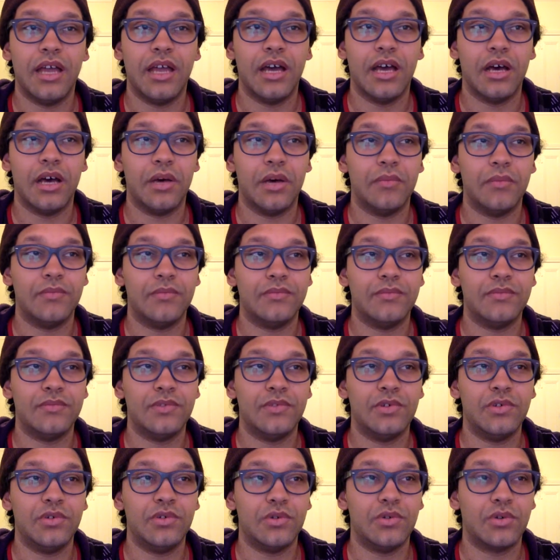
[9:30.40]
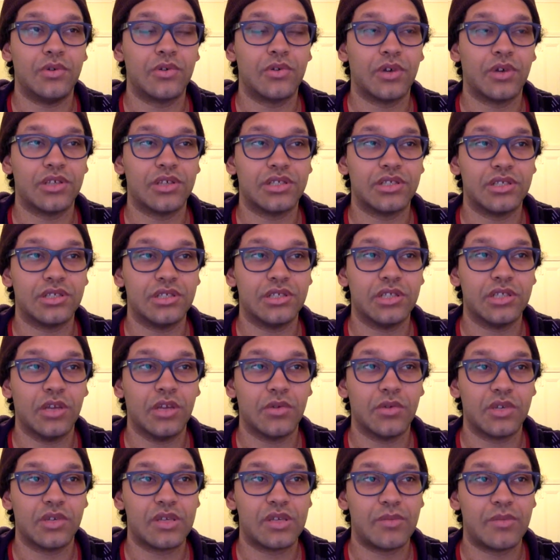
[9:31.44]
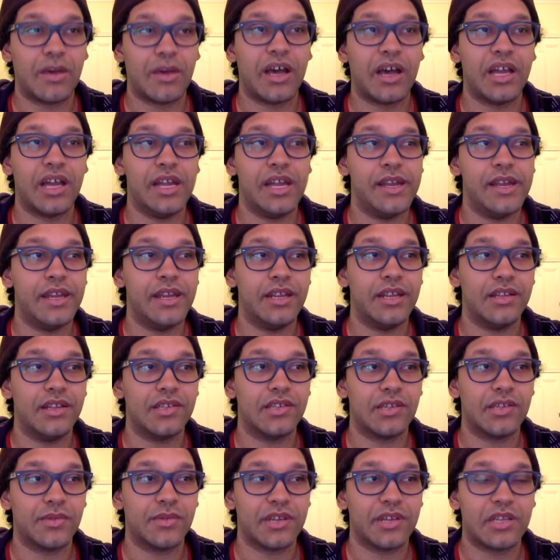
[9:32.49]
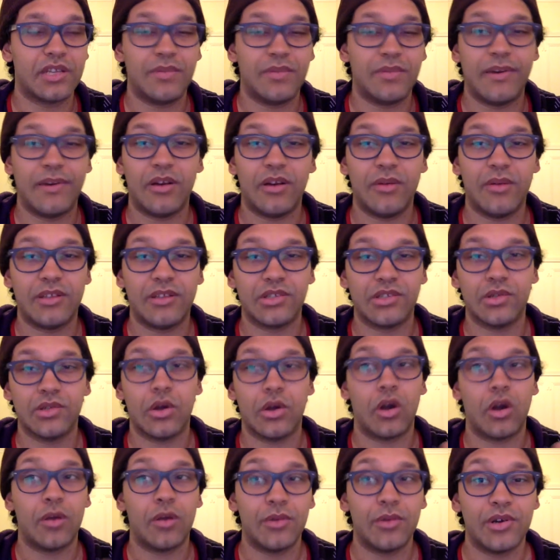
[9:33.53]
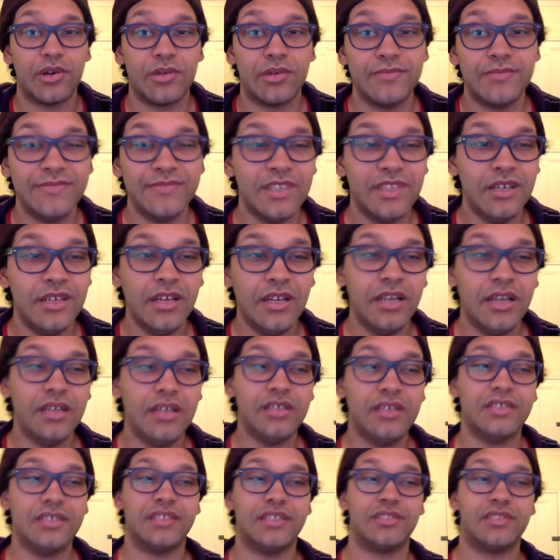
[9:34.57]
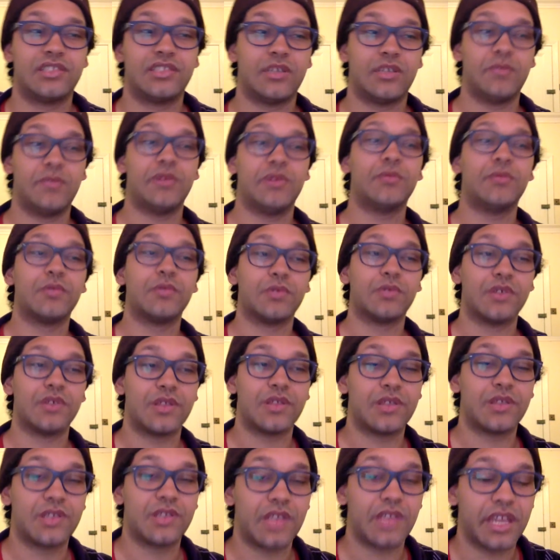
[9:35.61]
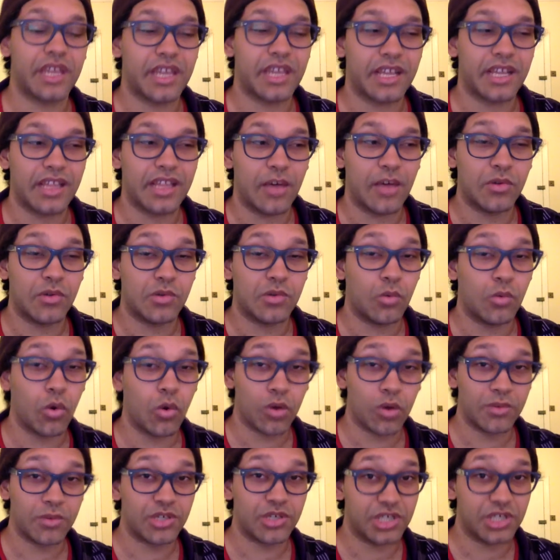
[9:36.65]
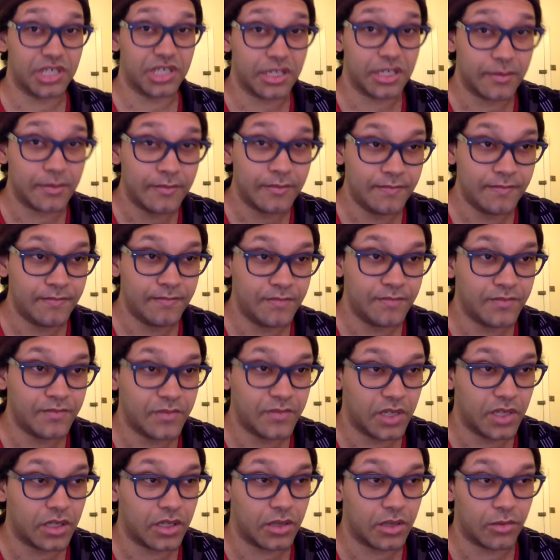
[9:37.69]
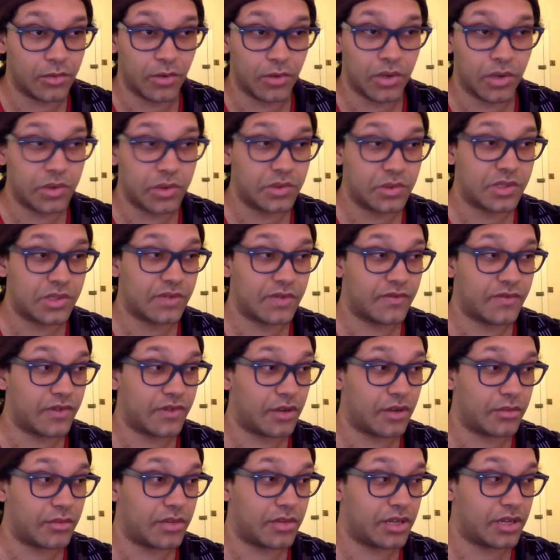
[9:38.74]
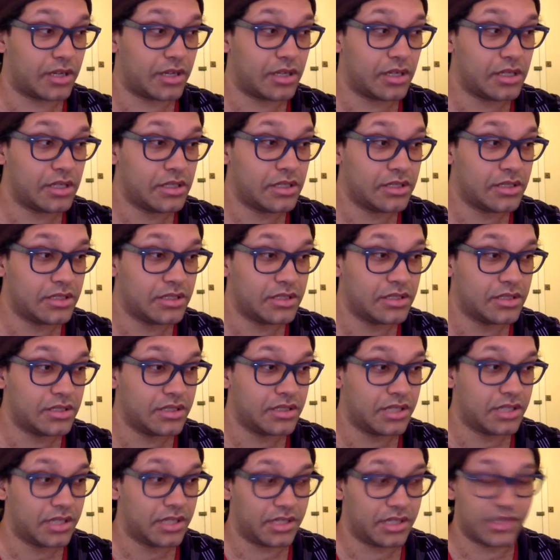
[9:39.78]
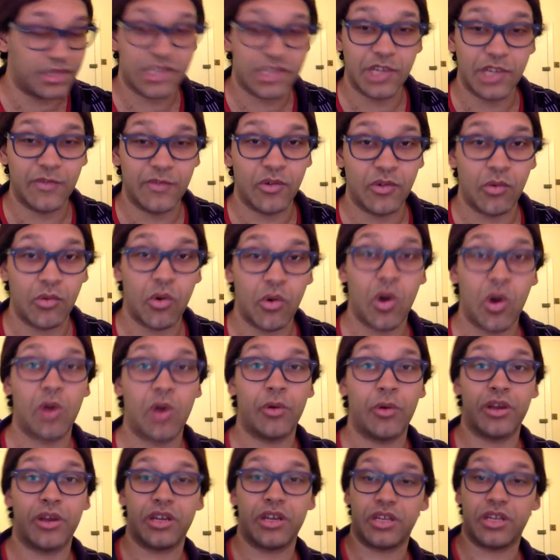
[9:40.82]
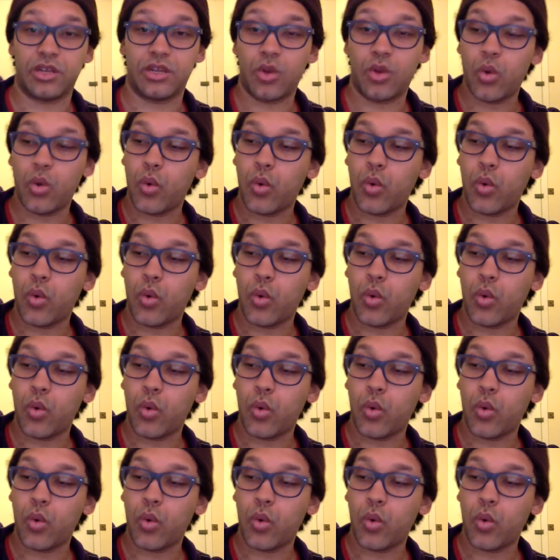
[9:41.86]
who crushed his lower spine in some experimental armor, and some people were thinking that was War Machine, Rhodes from in Civil War when he